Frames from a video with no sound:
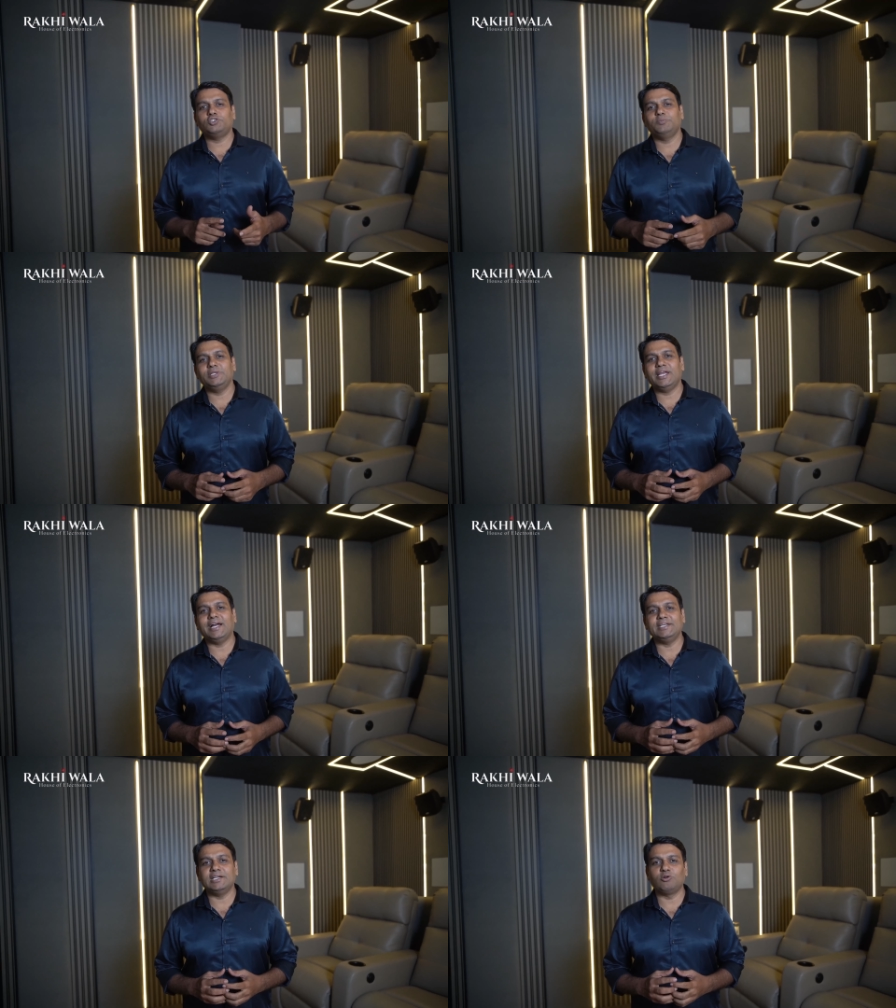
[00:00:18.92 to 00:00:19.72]
should be the
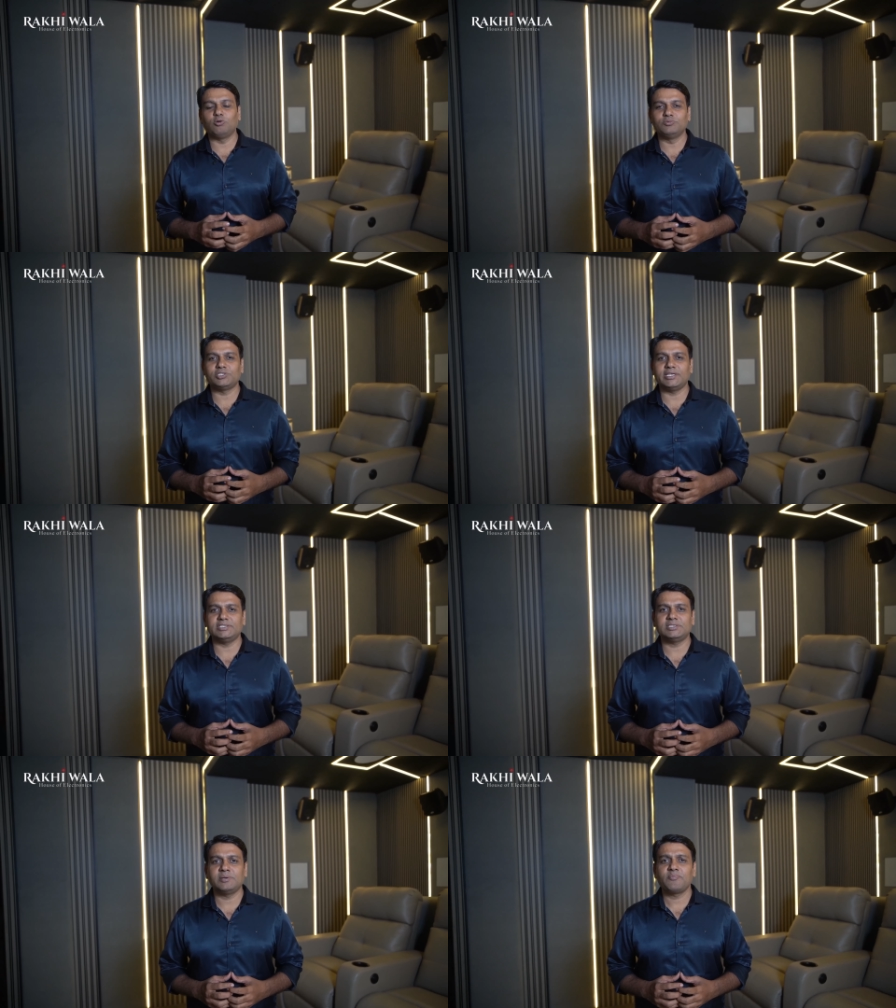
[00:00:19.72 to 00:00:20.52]
ideal room
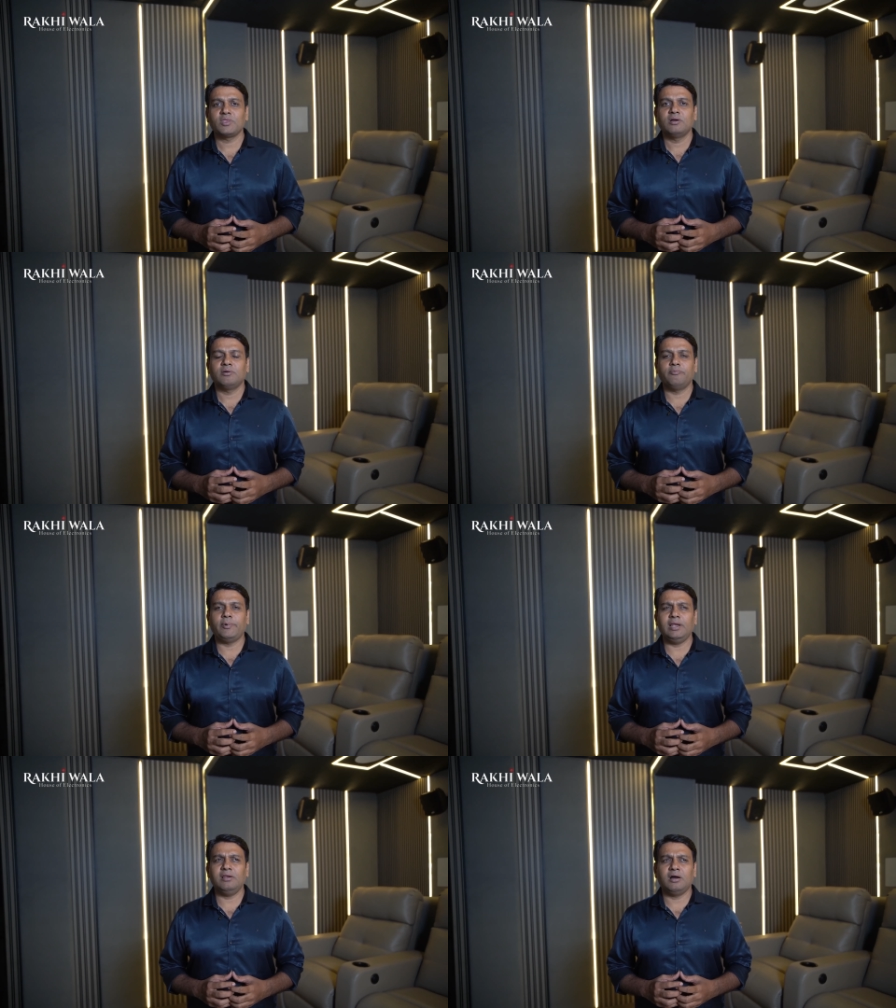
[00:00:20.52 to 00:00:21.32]
size?
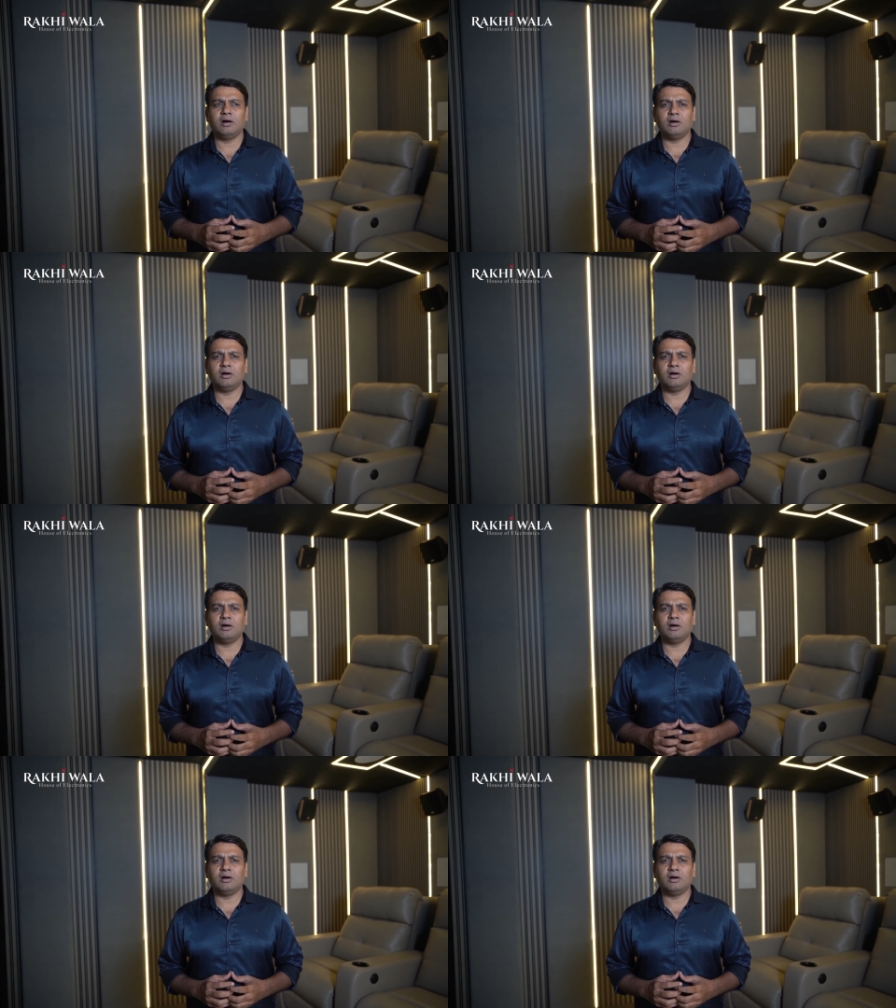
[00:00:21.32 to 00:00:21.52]
Well,